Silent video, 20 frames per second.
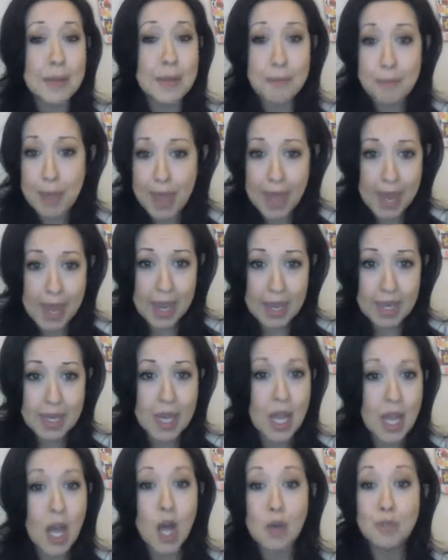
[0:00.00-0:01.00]
in
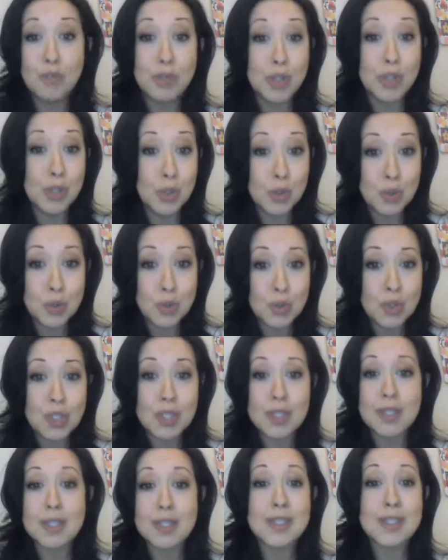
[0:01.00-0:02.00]
pain, abused,